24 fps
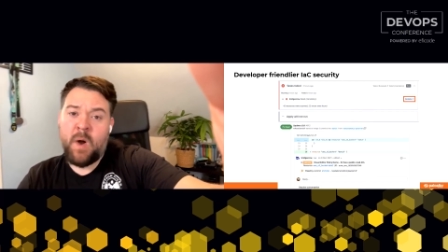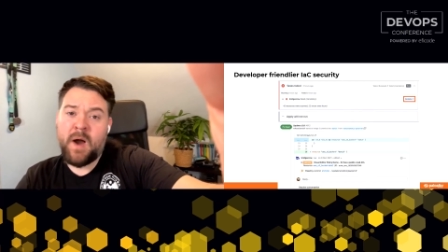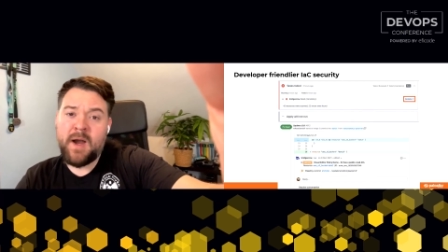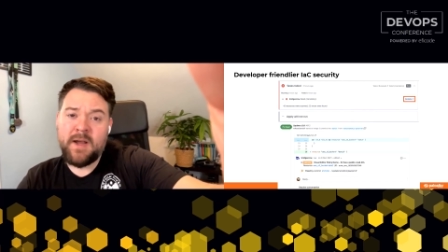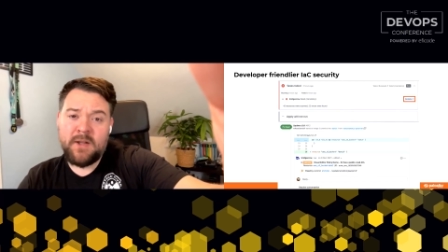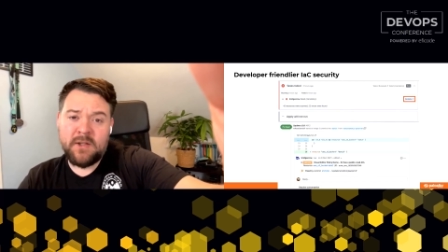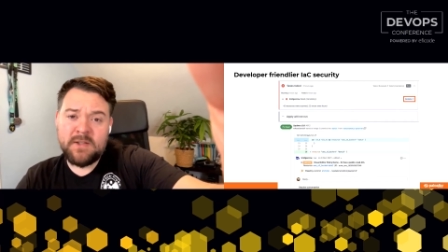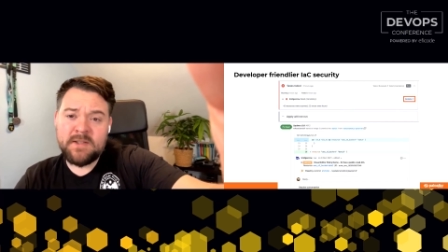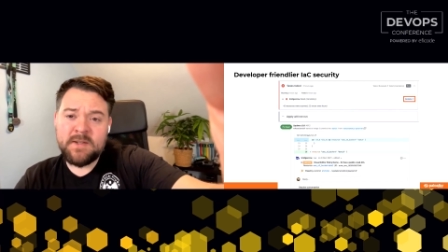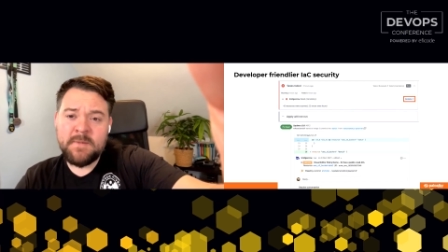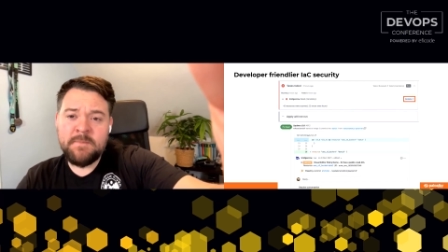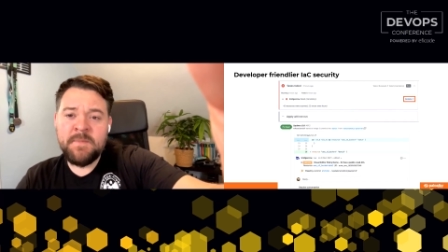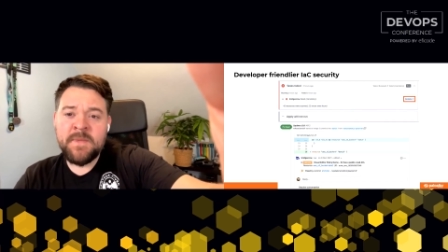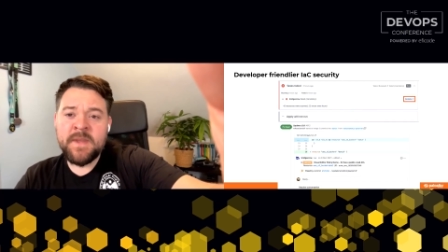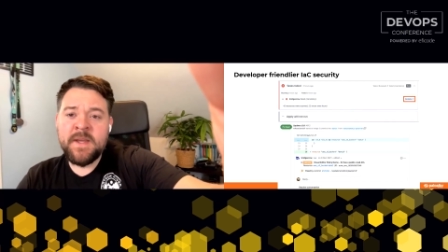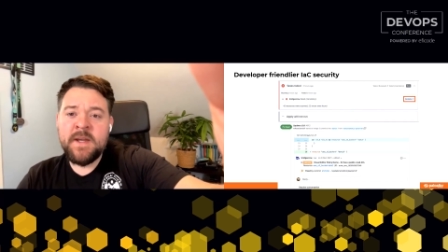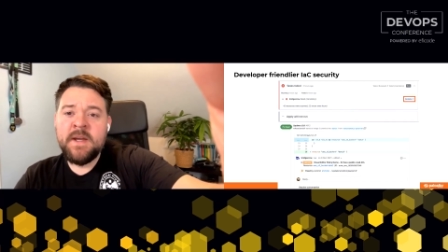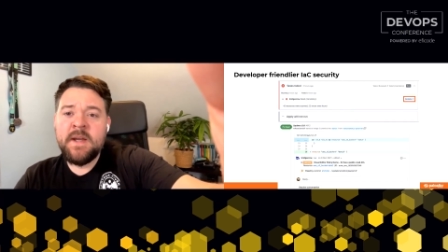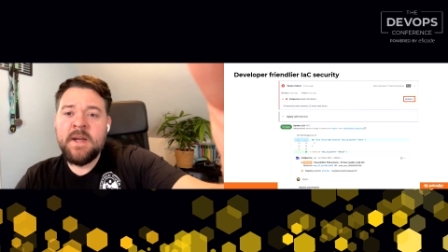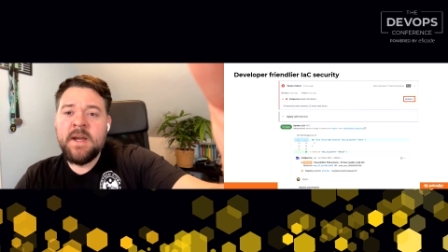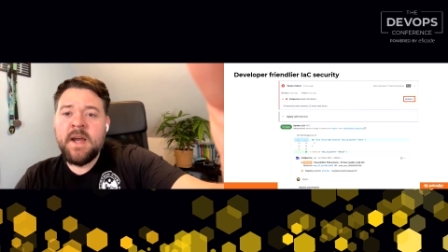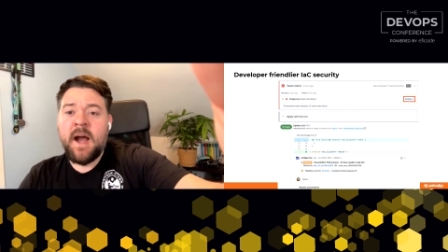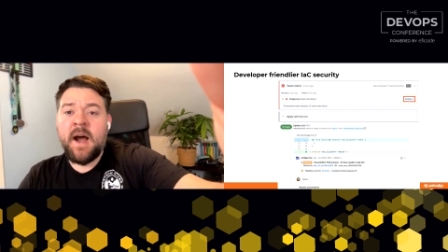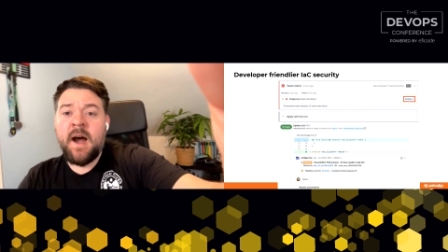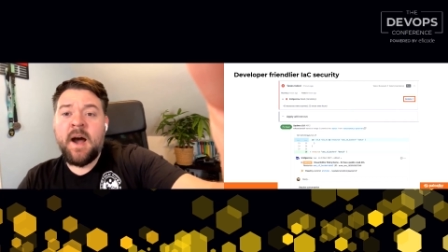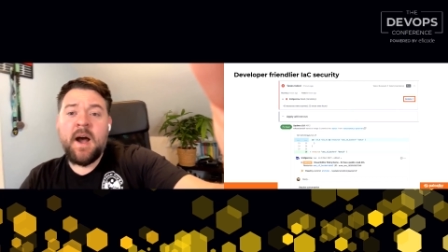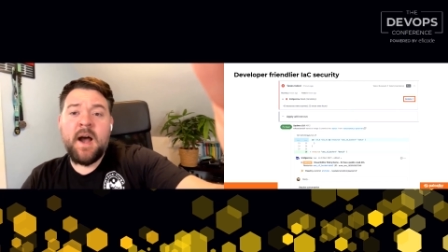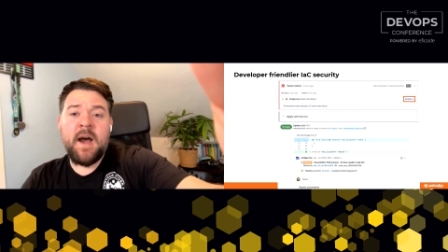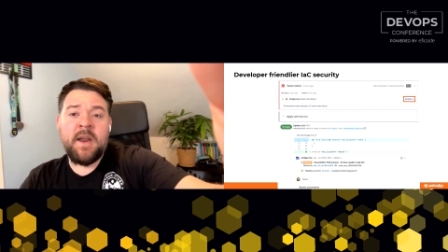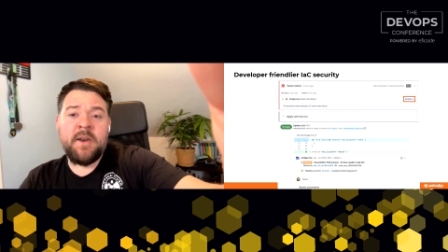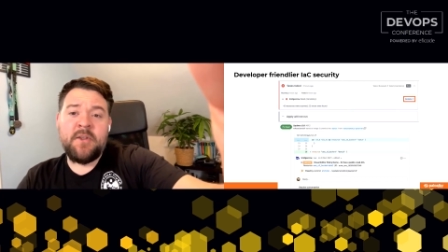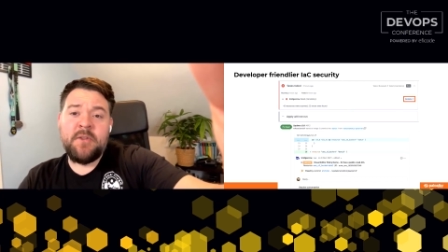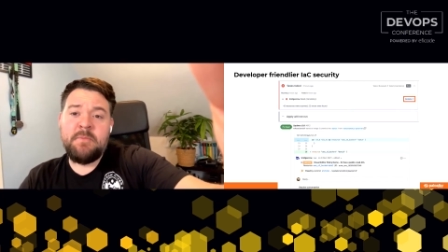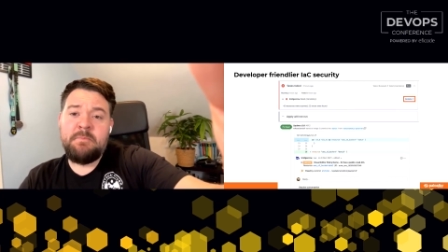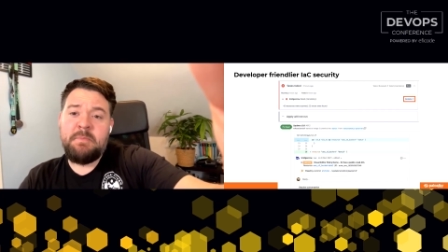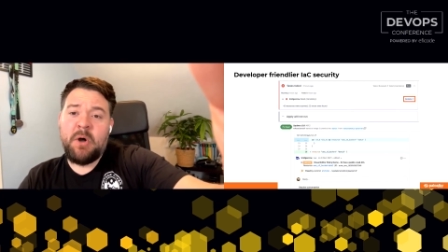the wild.
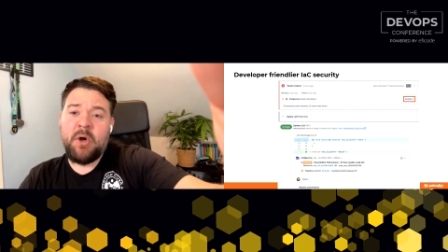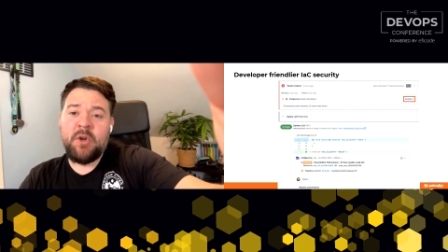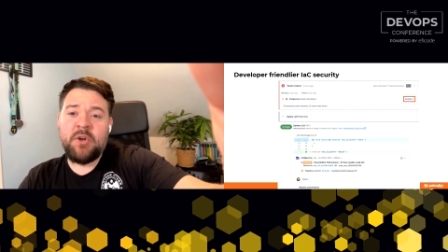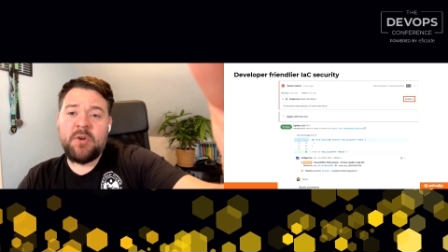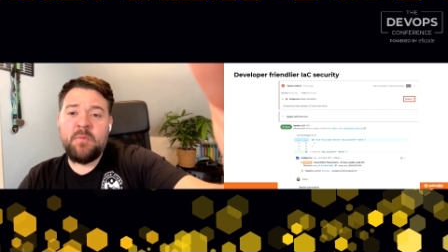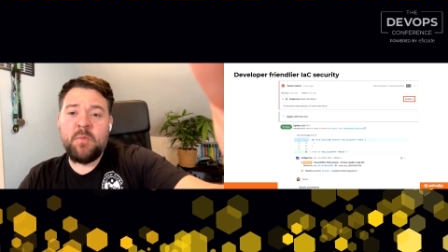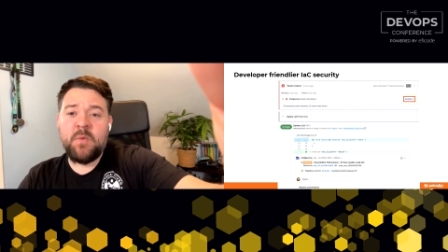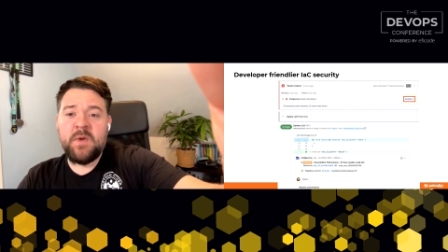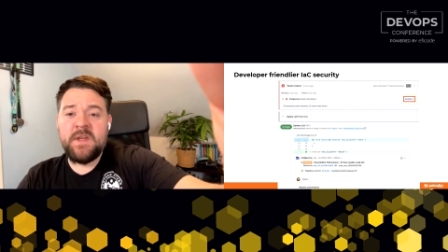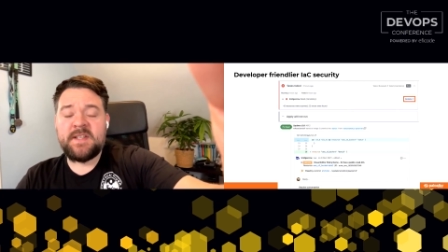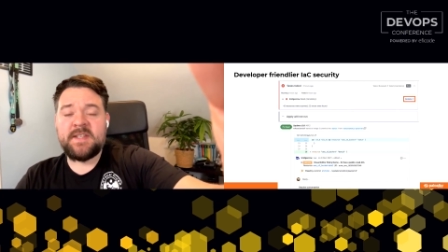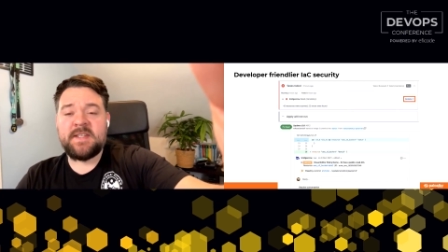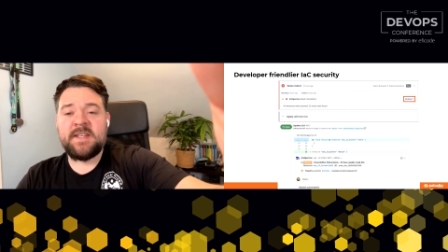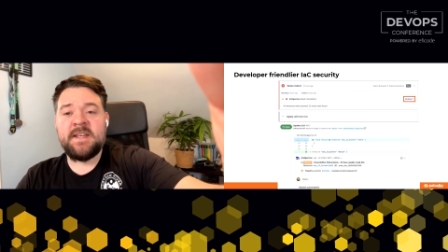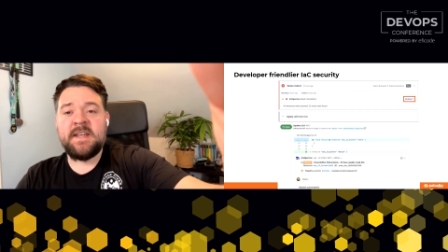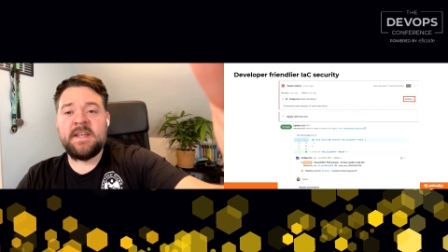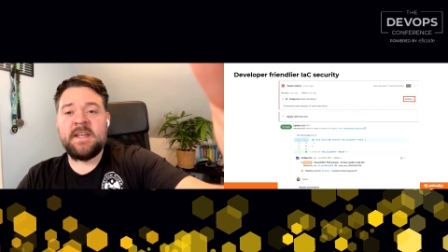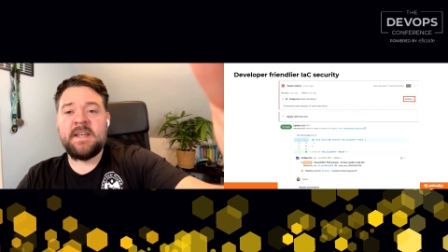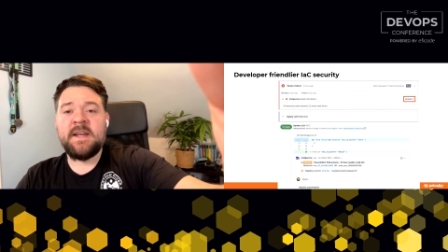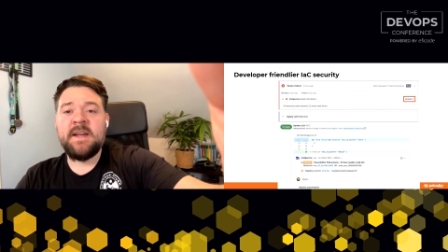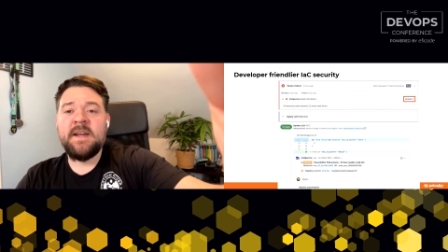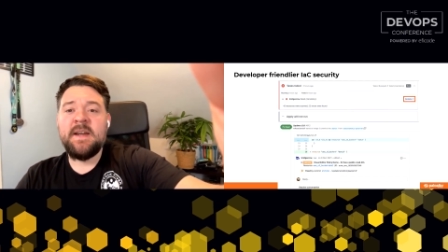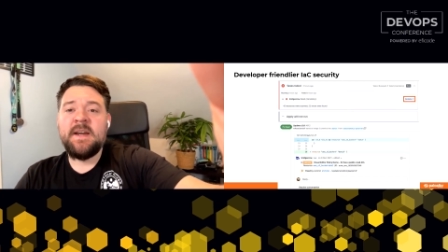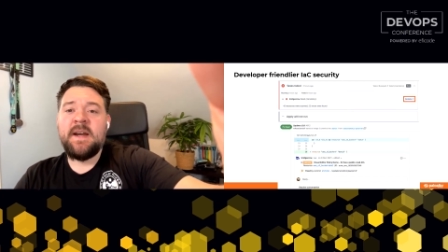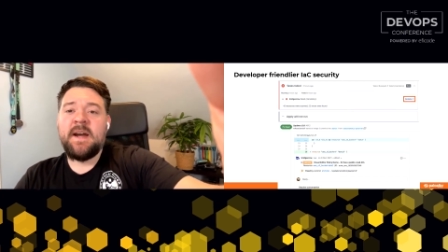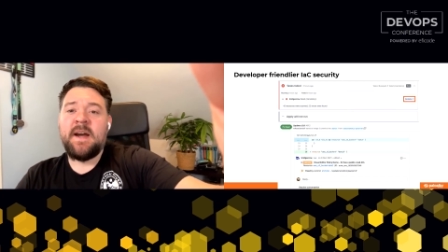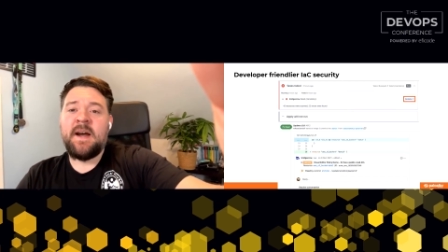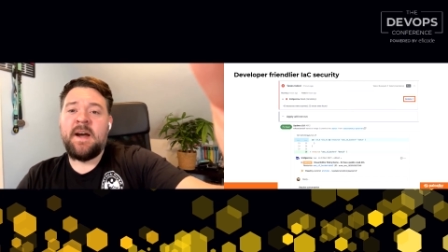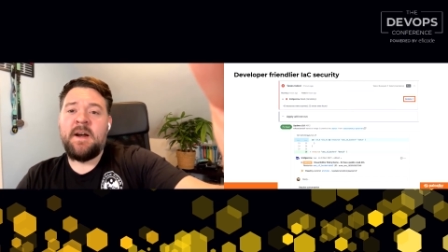And at the bottom, we see